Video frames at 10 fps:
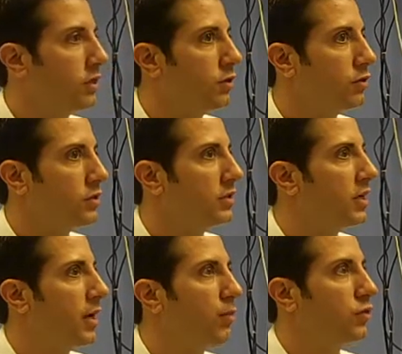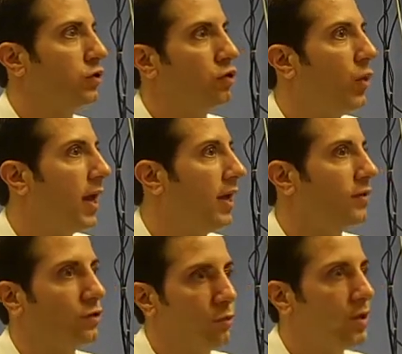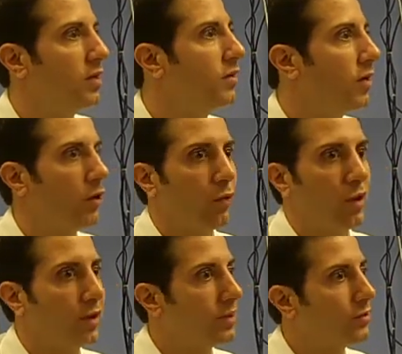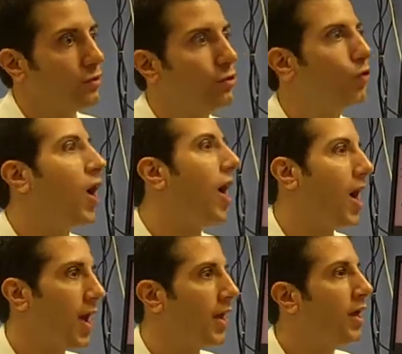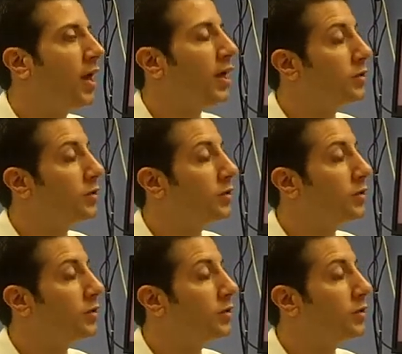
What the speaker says: you'll see type 2A, 2B, all the way to 2I.